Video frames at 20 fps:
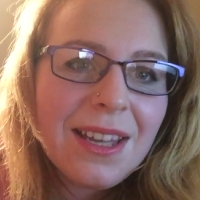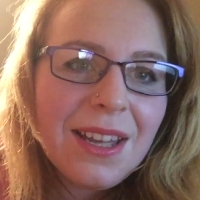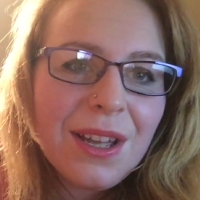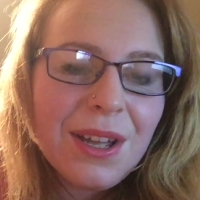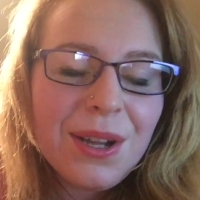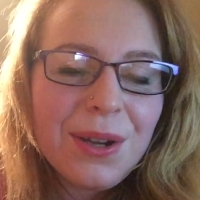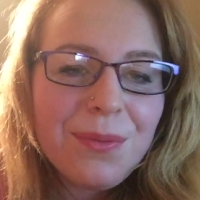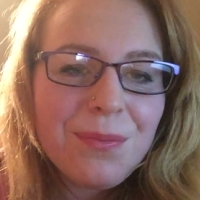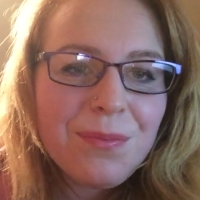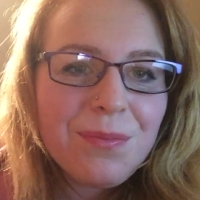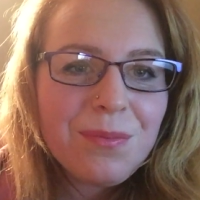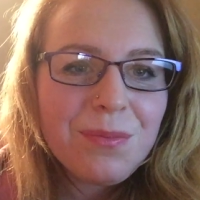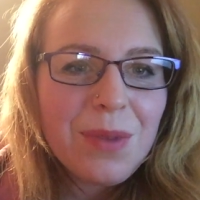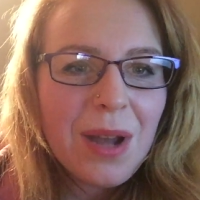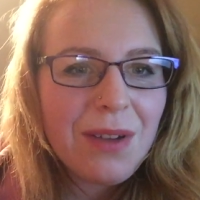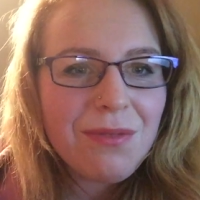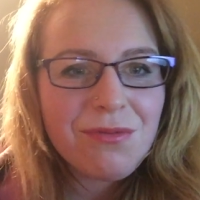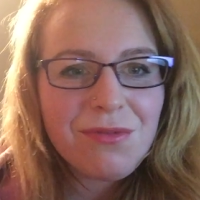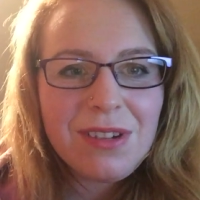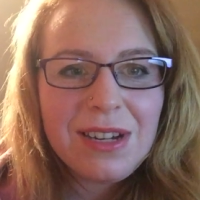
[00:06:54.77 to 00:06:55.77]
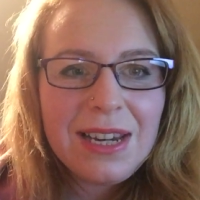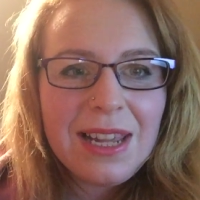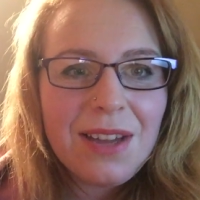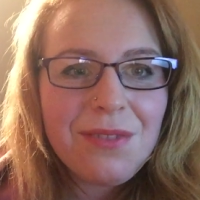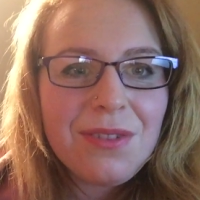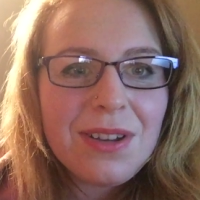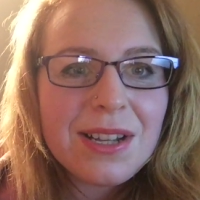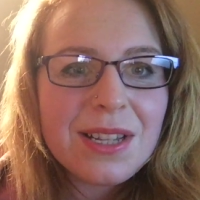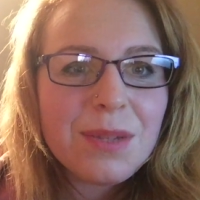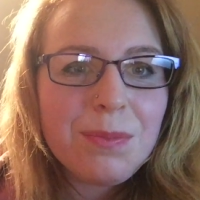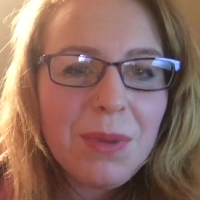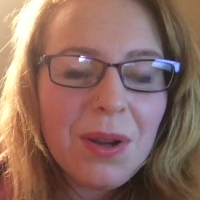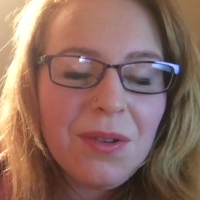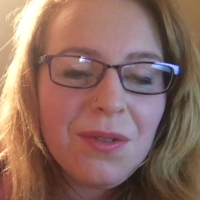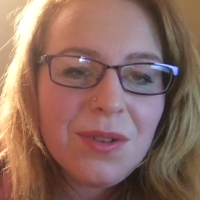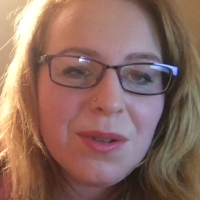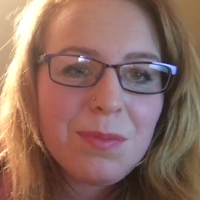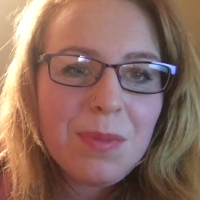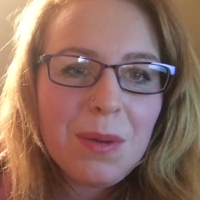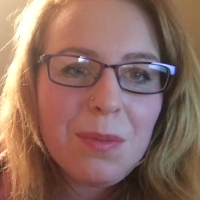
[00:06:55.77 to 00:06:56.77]
We haven't really ever
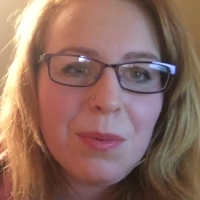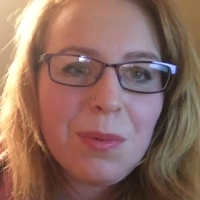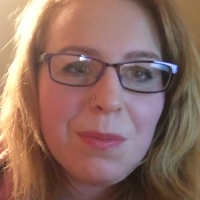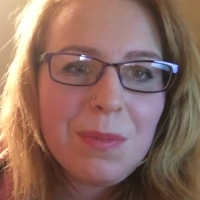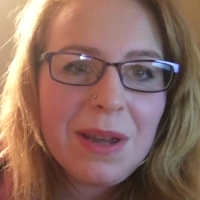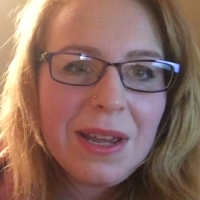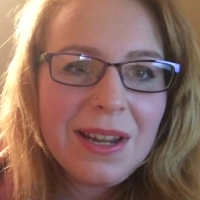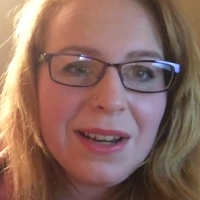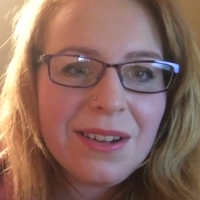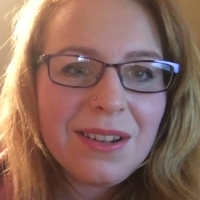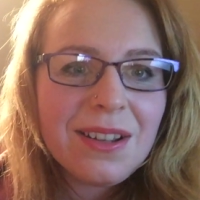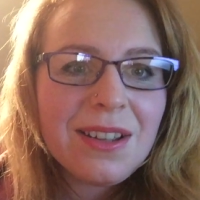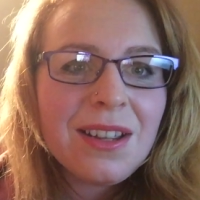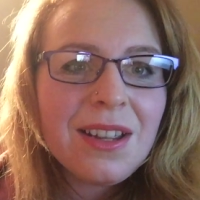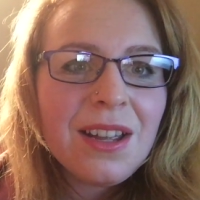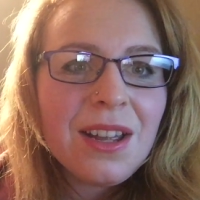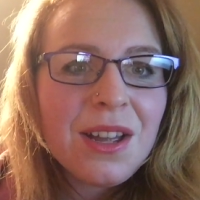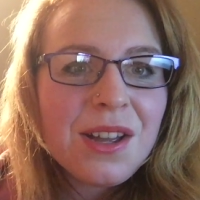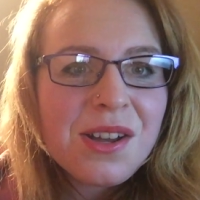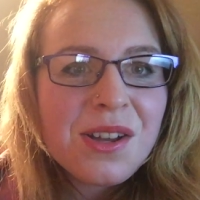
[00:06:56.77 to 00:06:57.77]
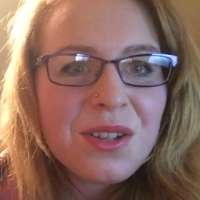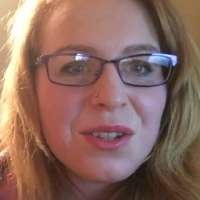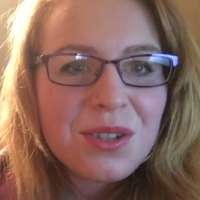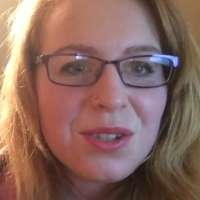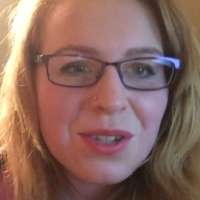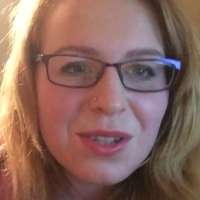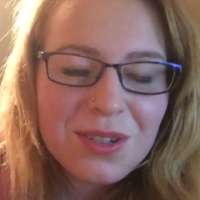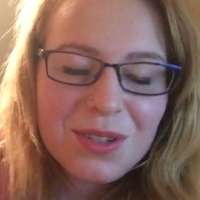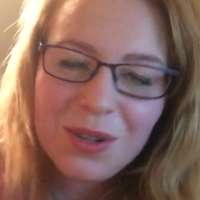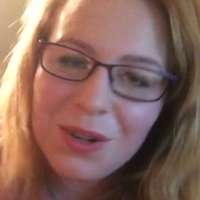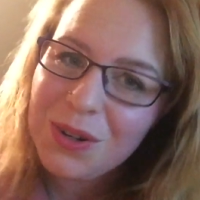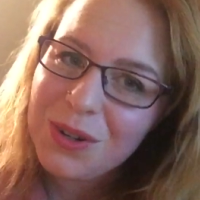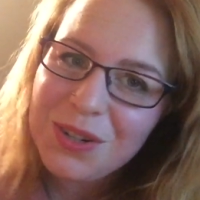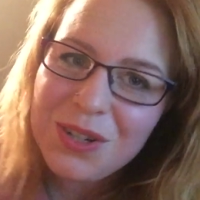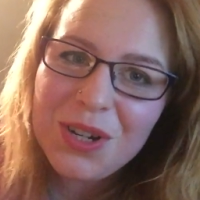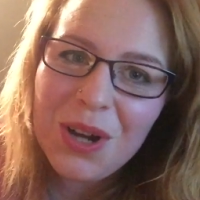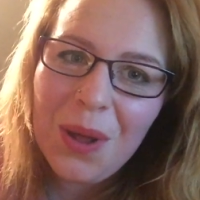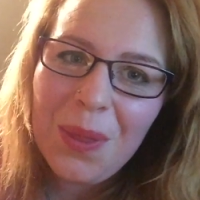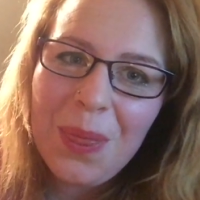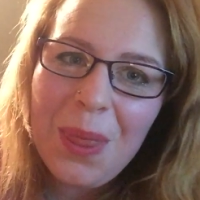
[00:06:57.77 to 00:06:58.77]
experienced people being
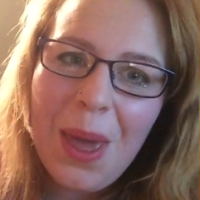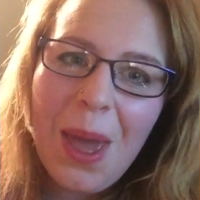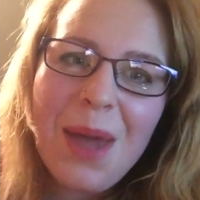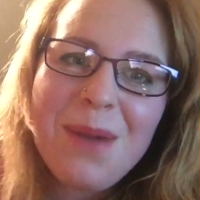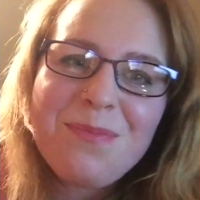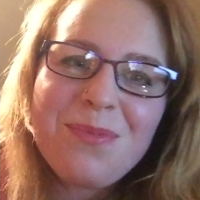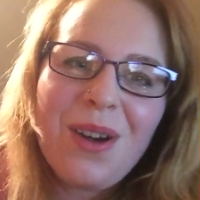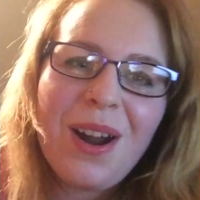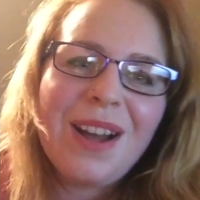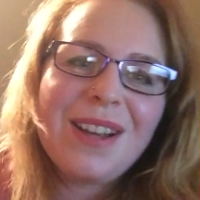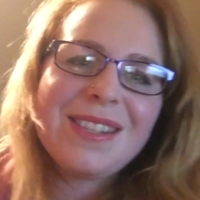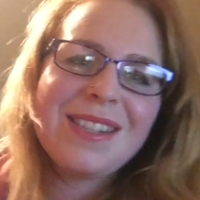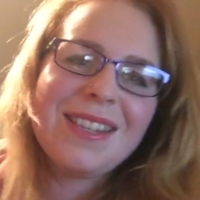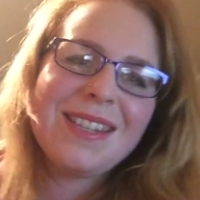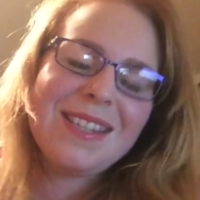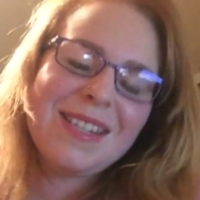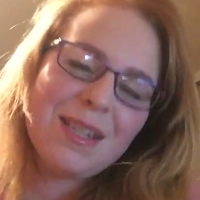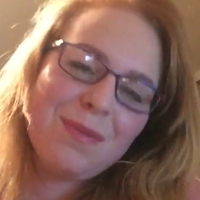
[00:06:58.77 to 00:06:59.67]
staunch on their prices,